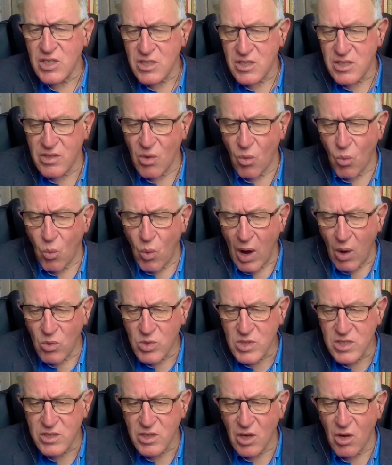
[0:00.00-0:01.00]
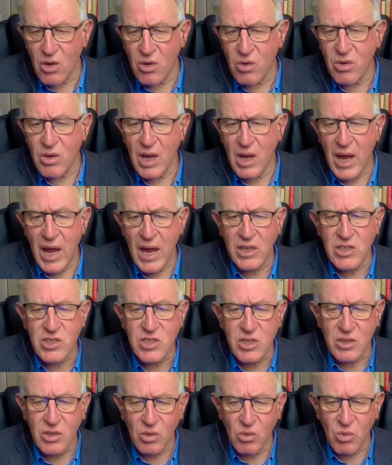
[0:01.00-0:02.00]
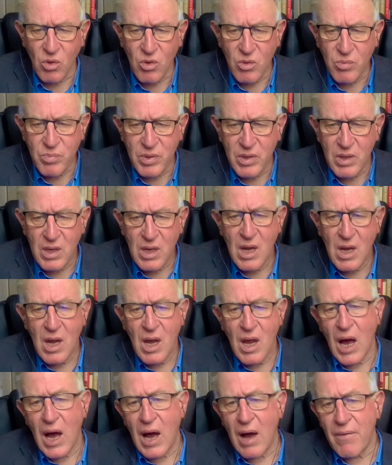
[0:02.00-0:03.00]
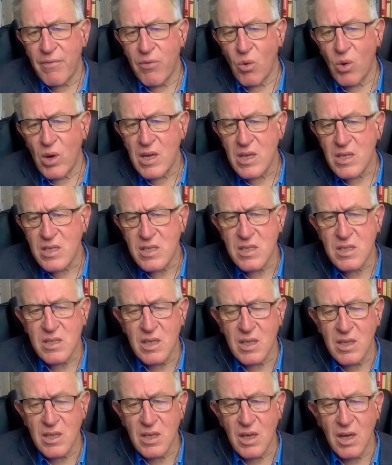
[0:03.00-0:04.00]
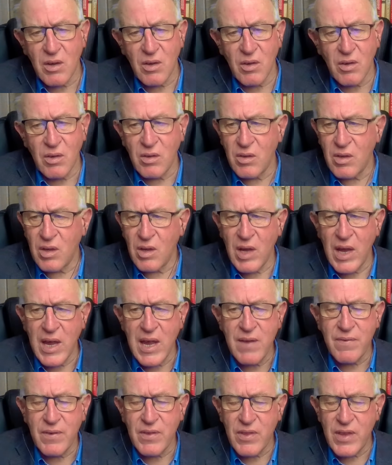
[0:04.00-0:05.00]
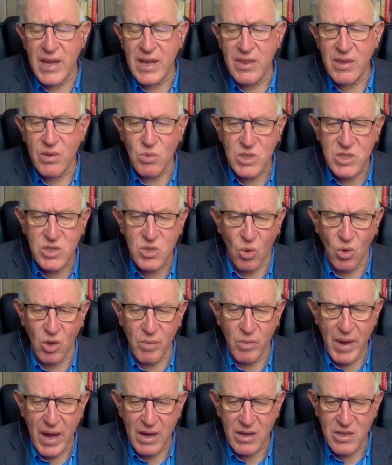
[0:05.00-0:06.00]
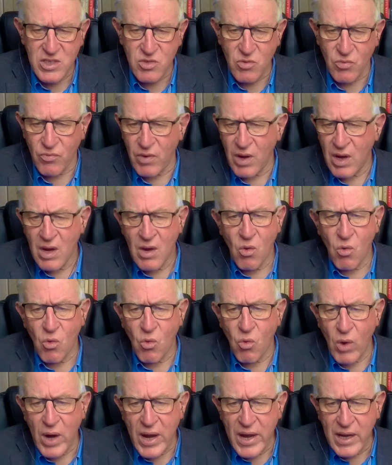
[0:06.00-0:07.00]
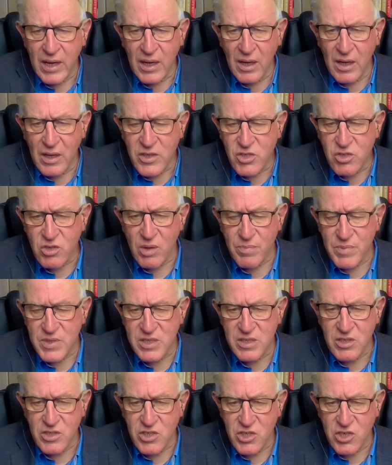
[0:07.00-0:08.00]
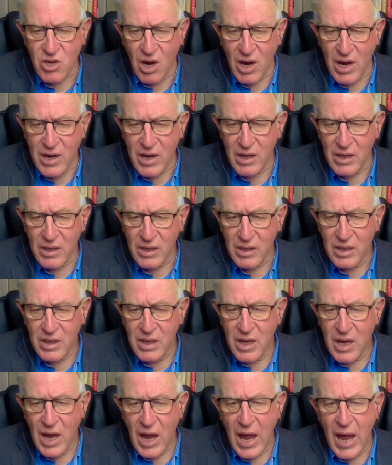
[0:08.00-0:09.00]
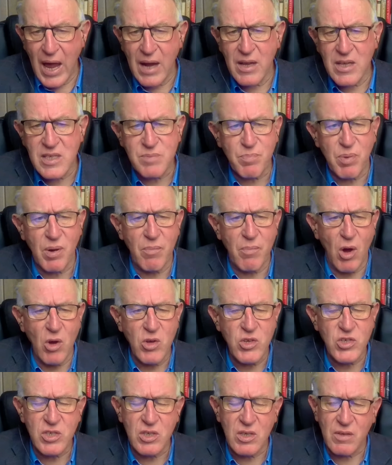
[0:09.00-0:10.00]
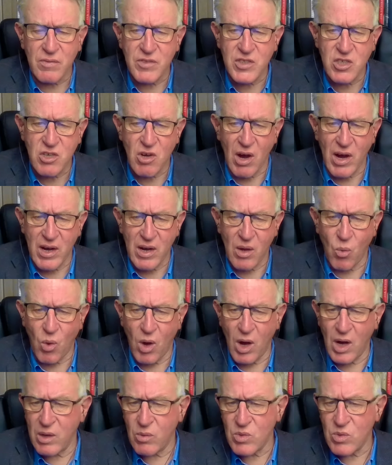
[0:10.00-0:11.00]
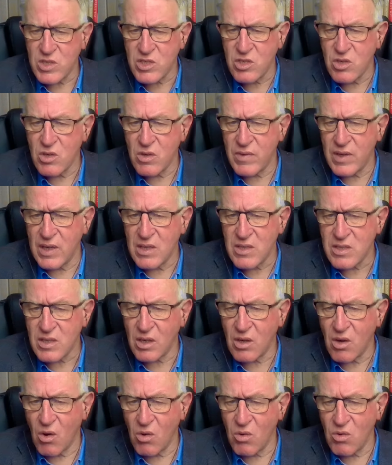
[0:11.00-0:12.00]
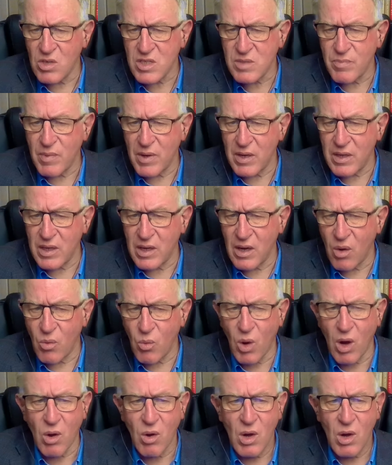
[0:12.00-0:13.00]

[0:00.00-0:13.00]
to the Wellstone Action Group, for his, even then there was talk about his regular trips to China and his promotion of China while he was serving as a congressman. You know, while